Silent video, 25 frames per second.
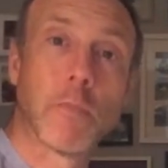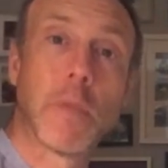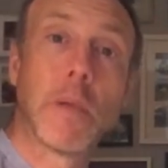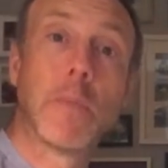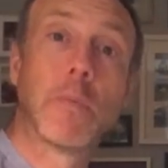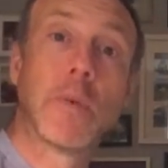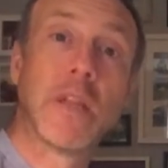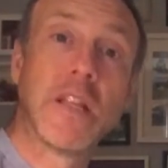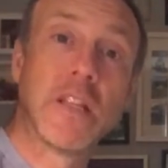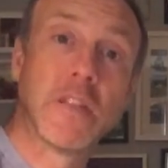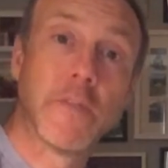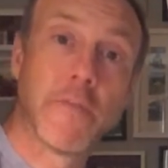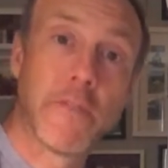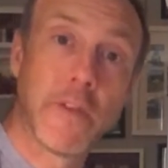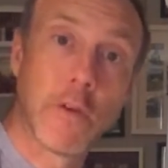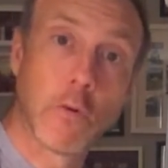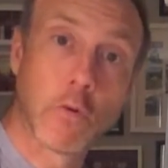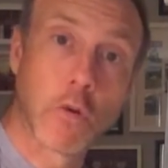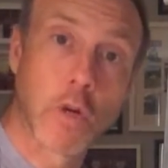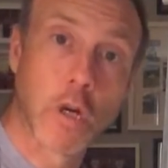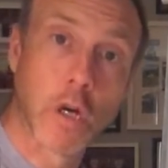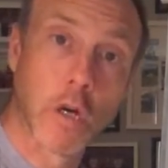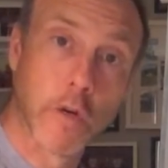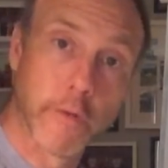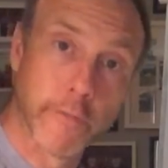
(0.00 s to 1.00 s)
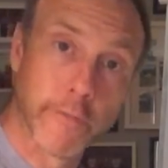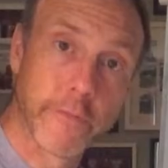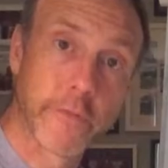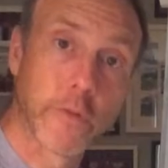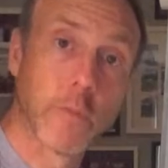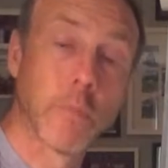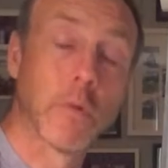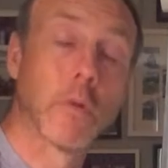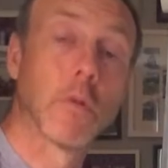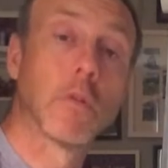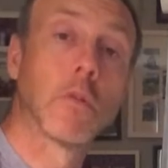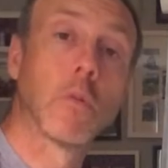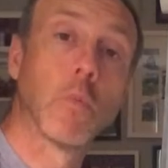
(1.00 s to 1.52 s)
People need to feel
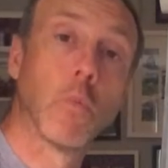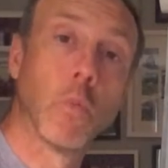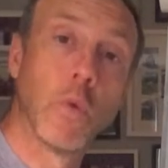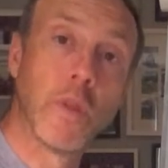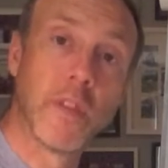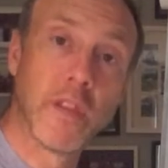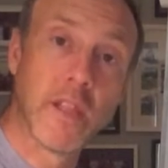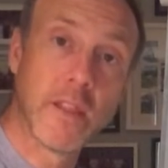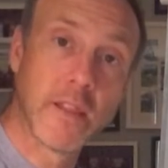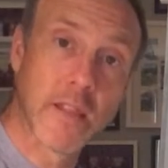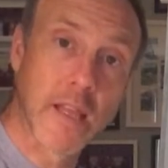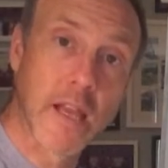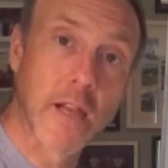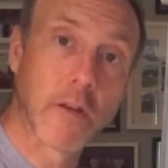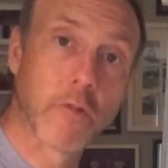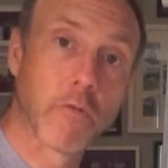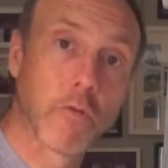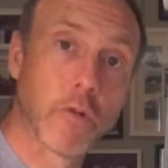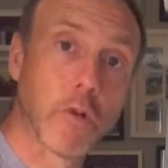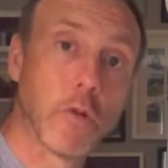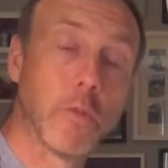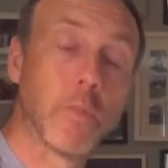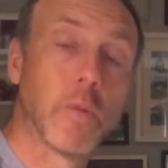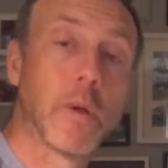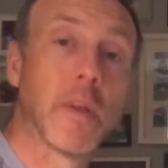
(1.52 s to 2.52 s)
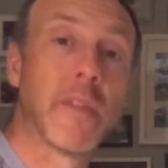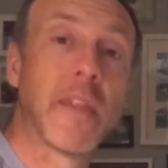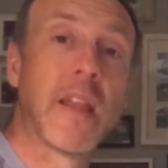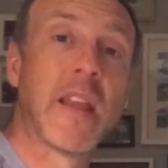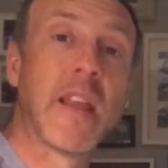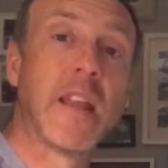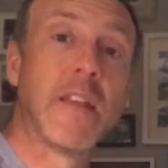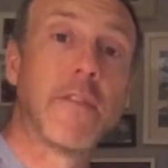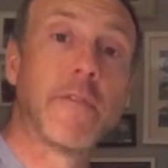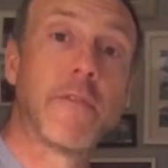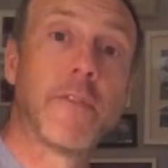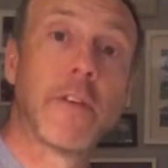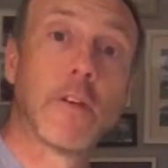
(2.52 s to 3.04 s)
comfortable within that group, and they
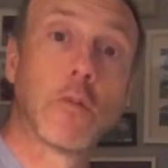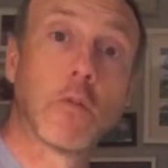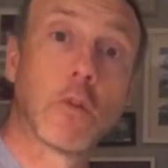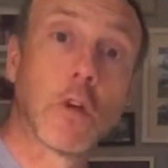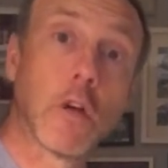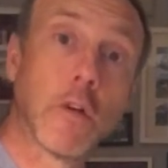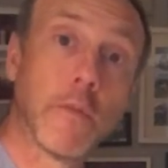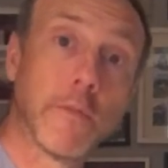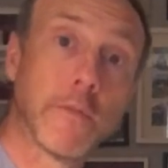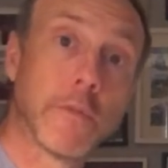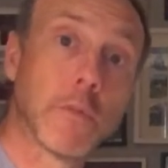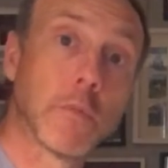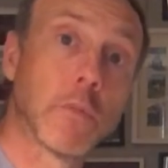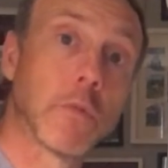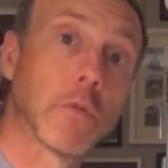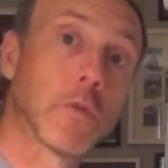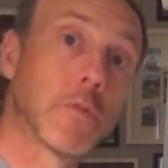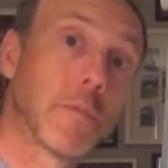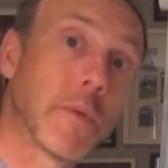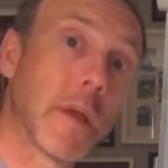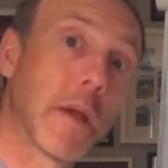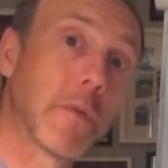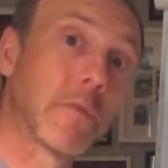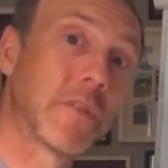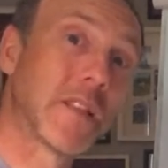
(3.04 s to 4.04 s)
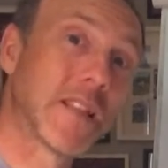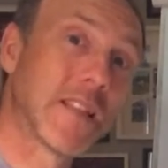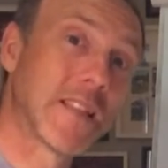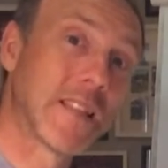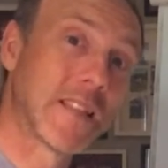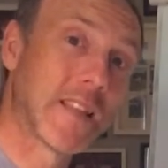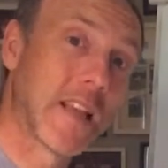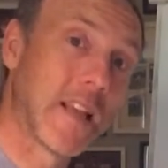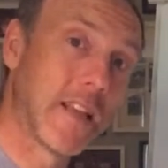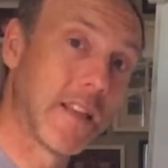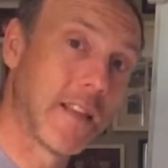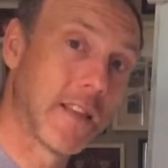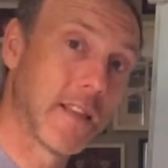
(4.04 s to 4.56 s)
need to feel comfortable to be able to
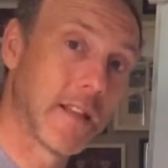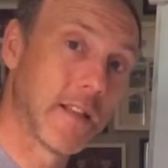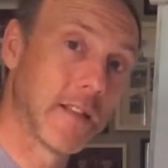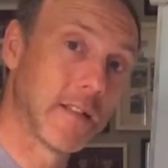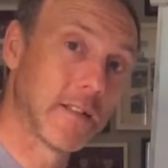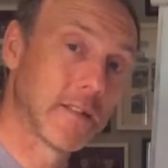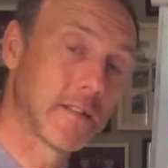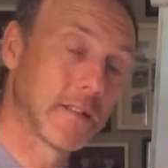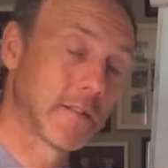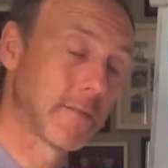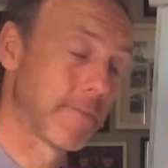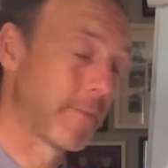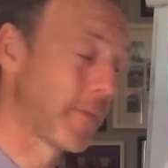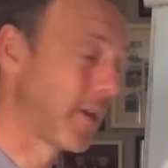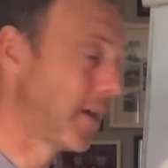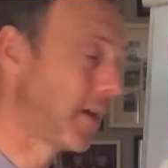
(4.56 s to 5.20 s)
say things.